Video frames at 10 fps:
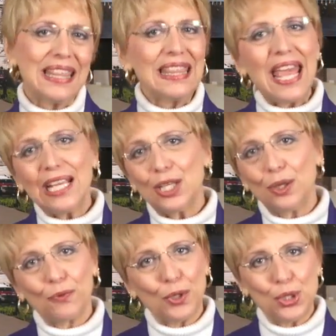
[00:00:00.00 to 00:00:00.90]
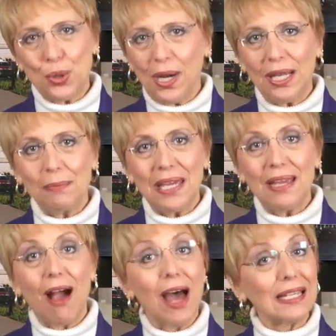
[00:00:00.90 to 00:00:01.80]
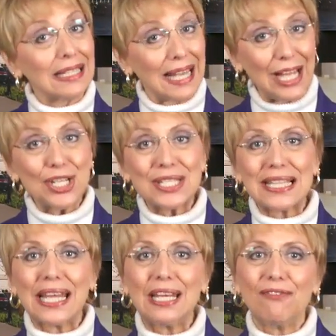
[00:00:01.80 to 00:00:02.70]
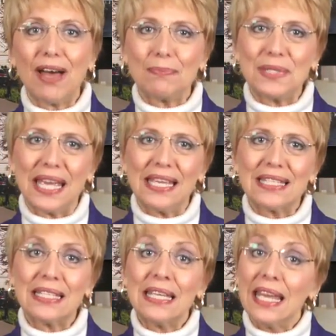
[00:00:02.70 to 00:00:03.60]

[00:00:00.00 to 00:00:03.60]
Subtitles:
Thank you for joining me on Legislative Update.